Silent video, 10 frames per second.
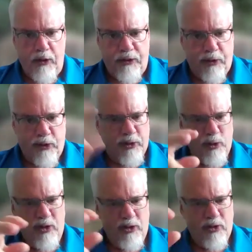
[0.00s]
So the
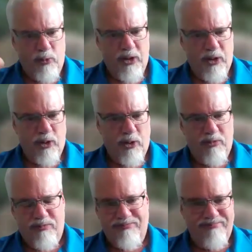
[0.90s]
students
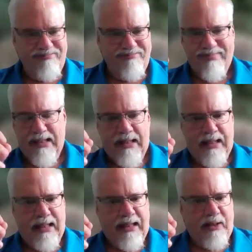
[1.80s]
will
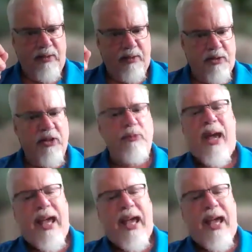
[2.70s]
just